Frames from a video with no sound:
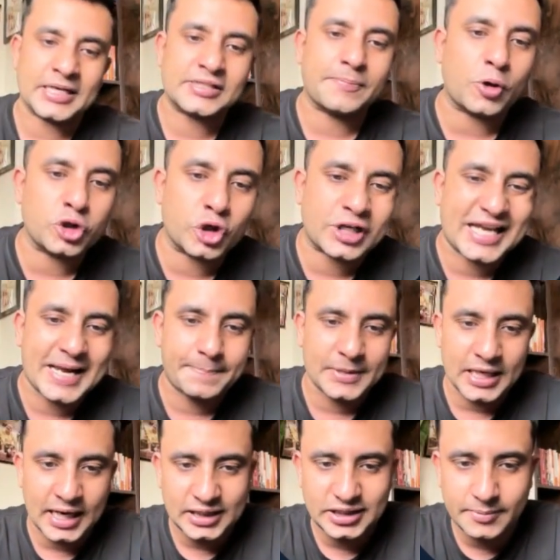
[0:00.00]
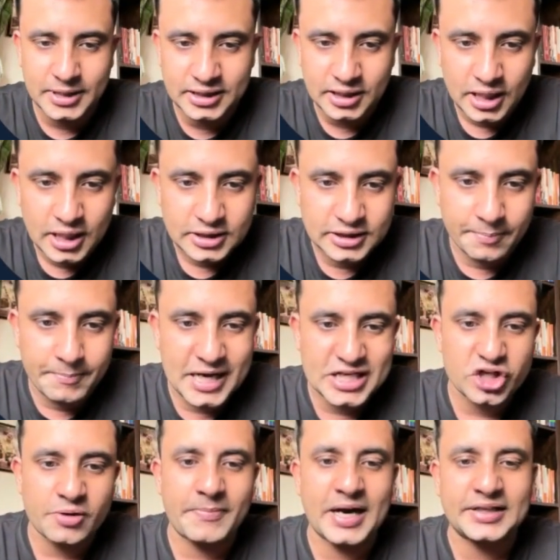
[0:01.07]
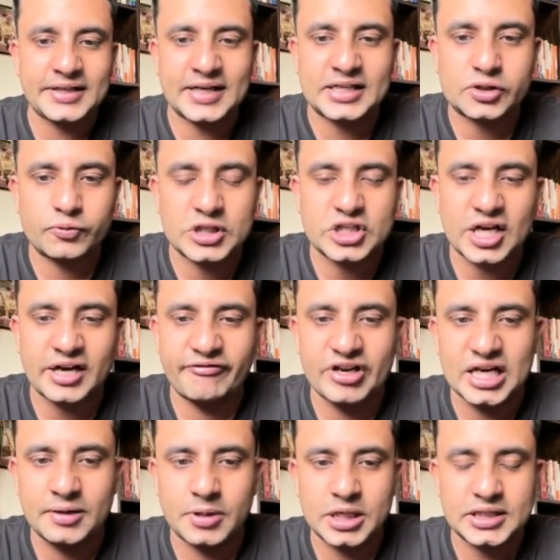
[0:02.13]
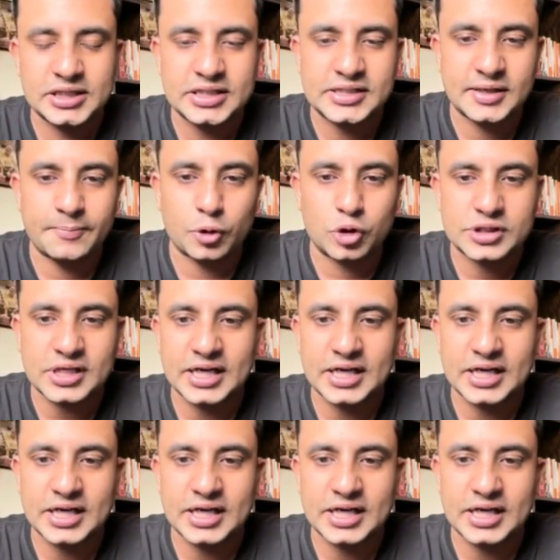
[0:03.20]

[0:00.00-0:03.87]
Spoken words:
upon your KPI, but the major metrics which are available in these reports are